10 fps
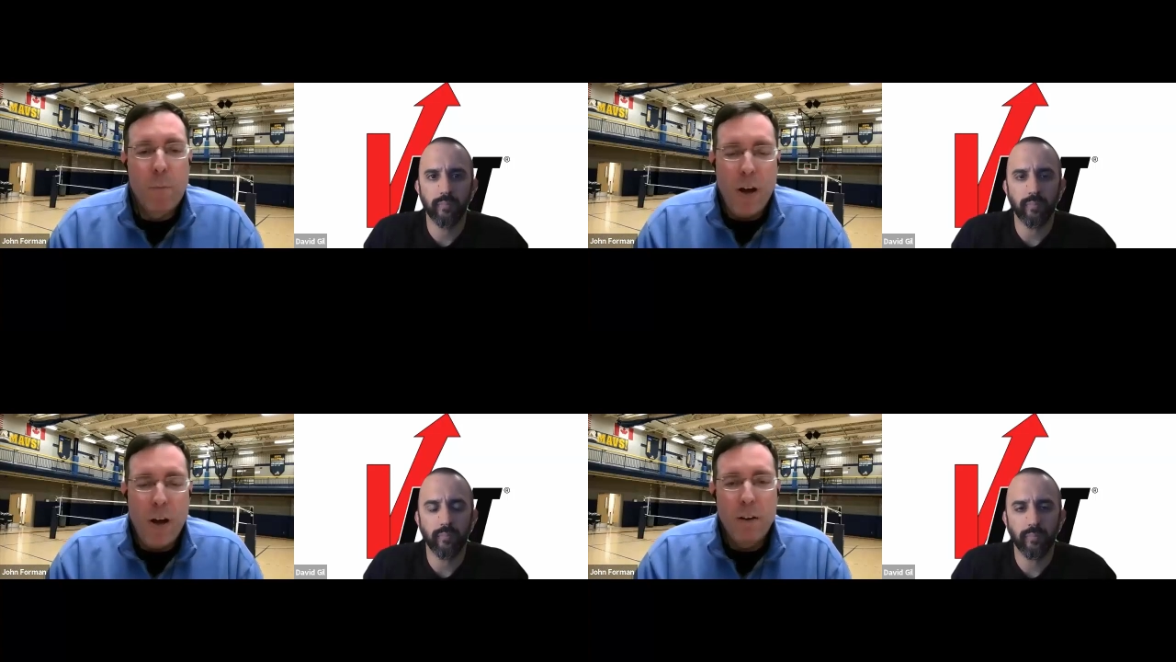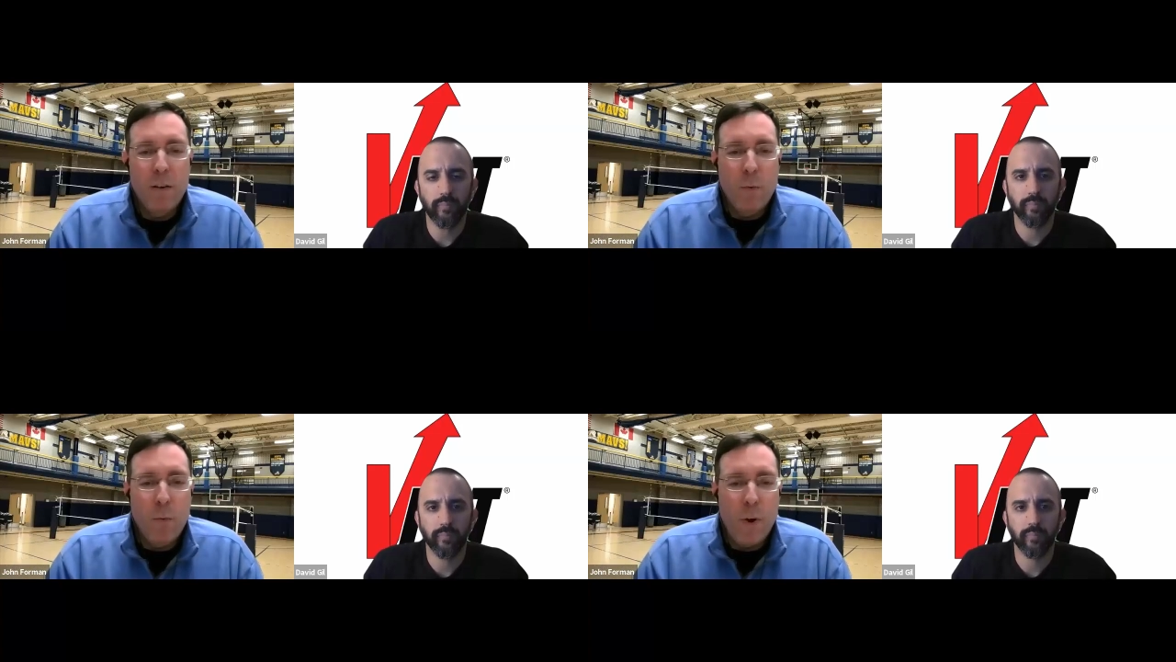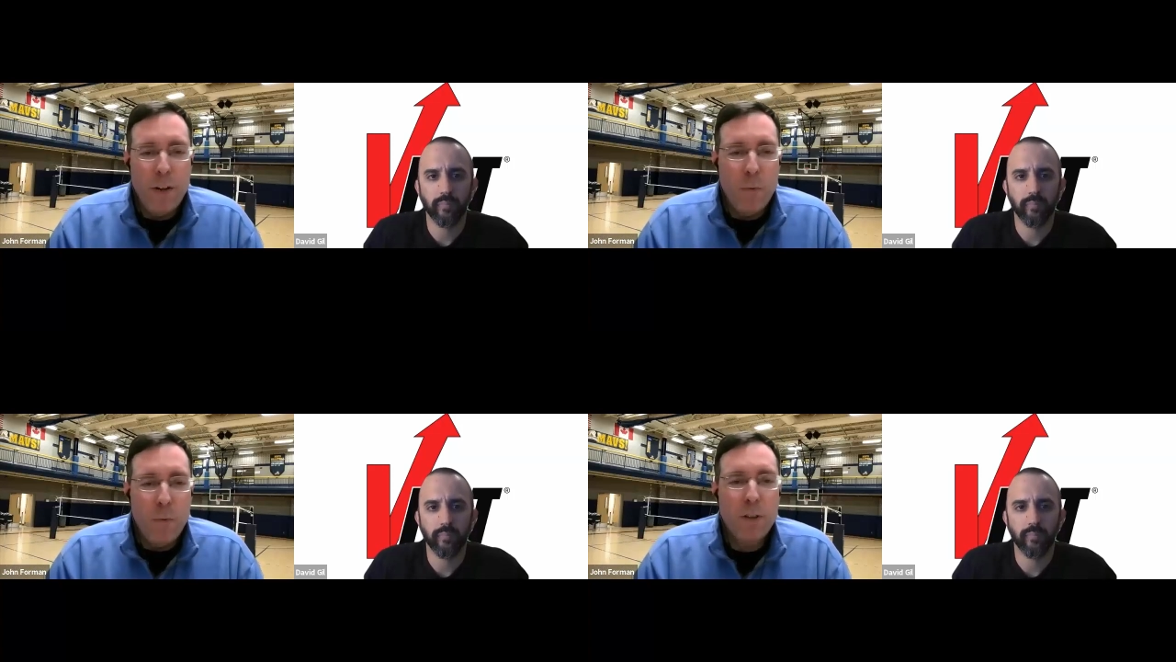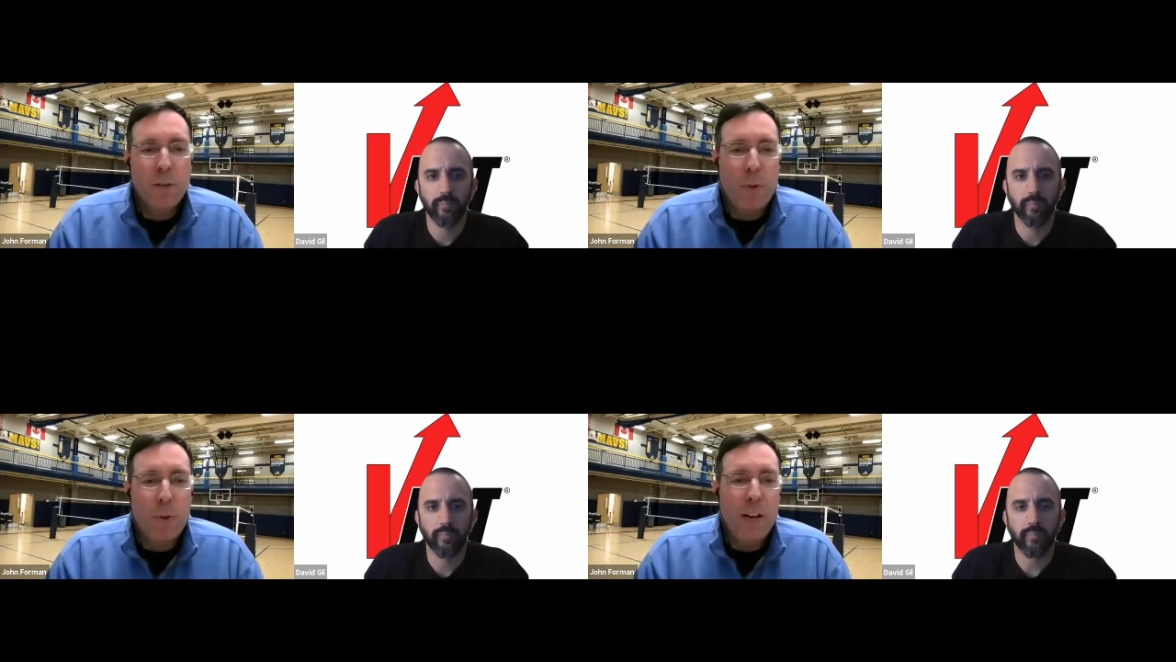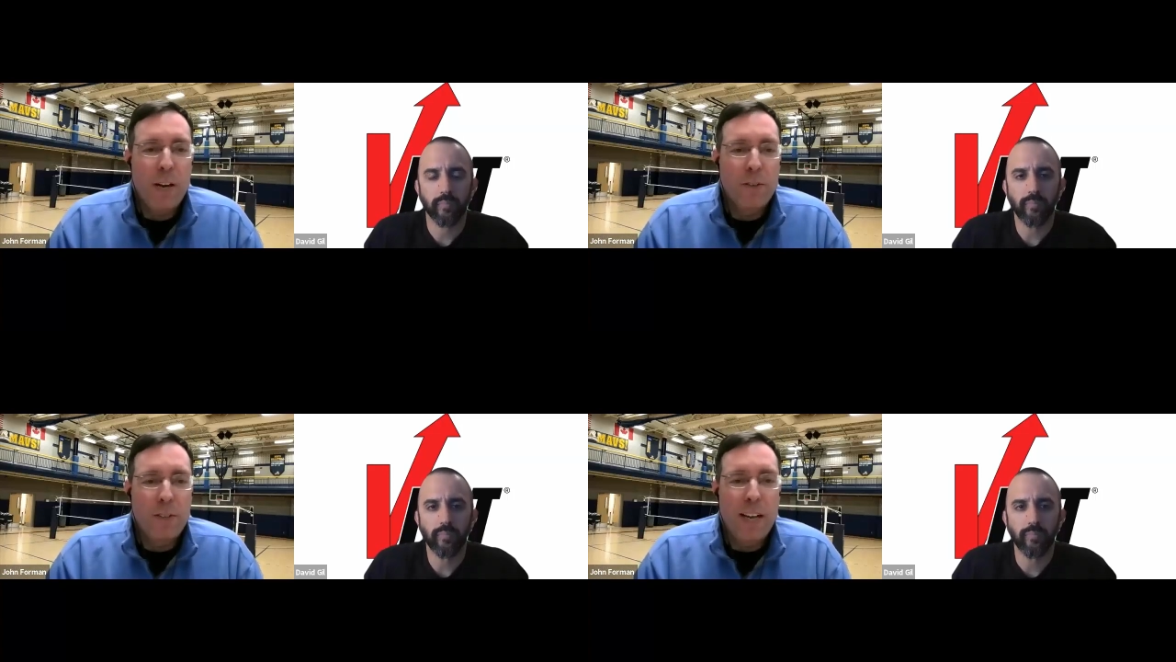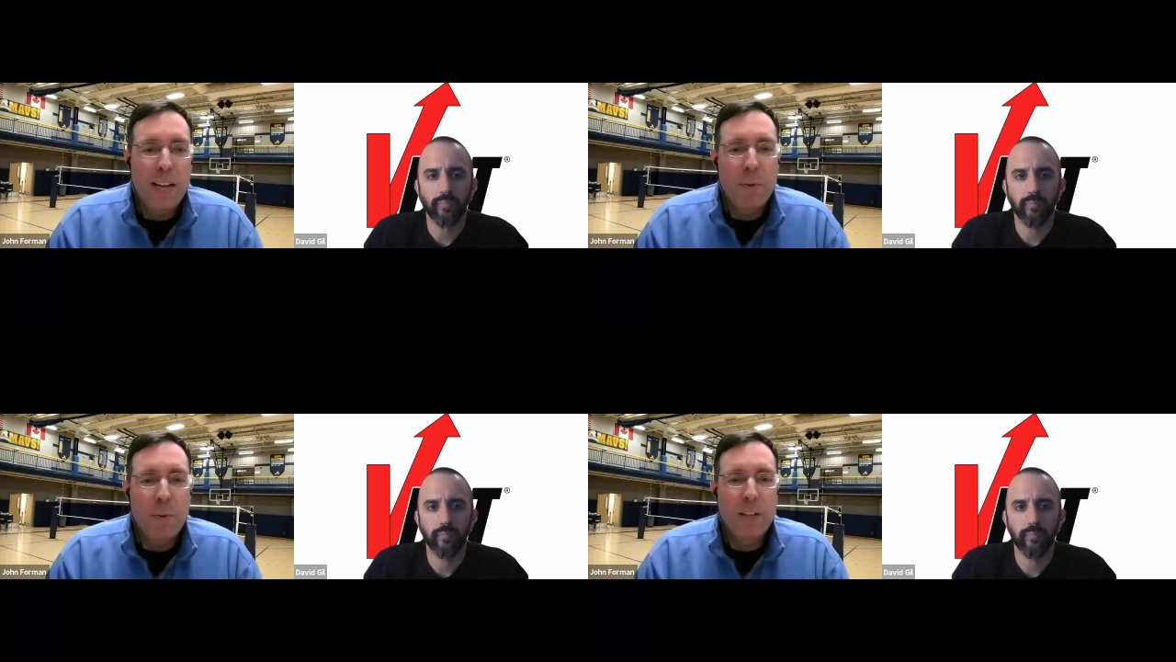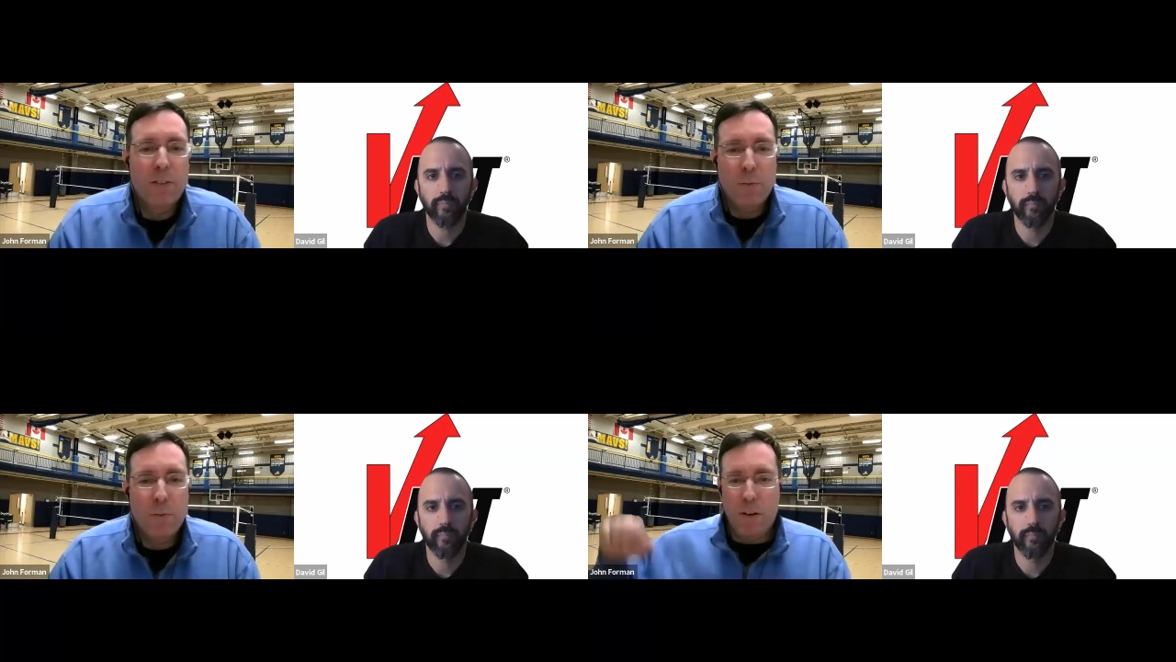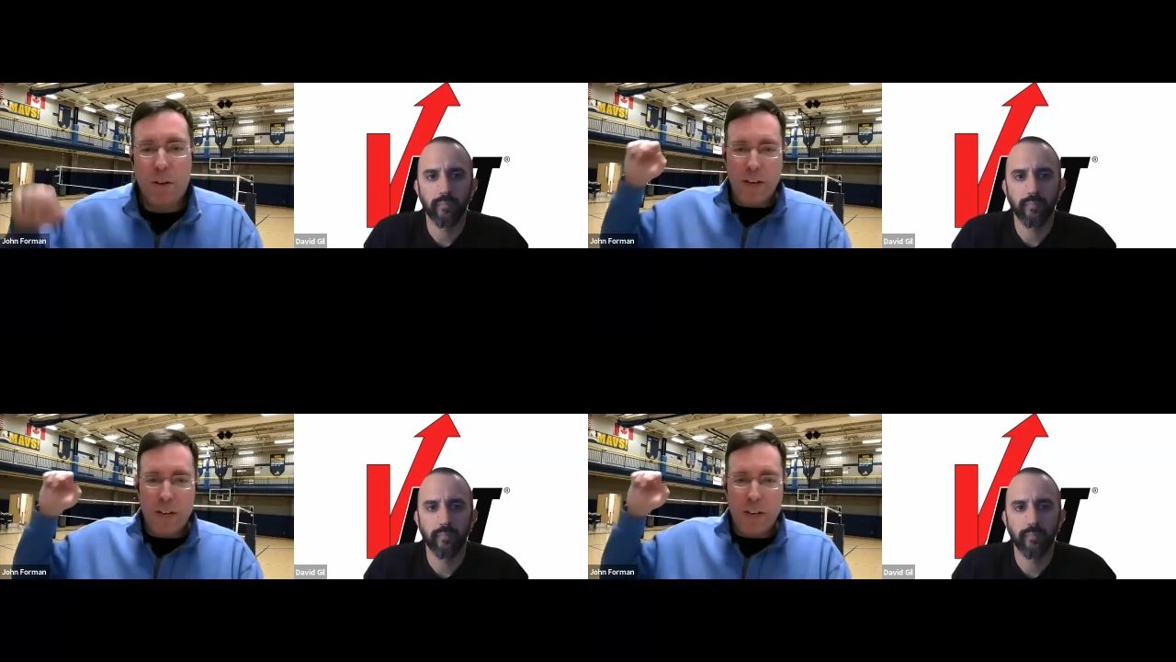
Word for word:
Speaker 1: But when you watch a player standing up against the wall,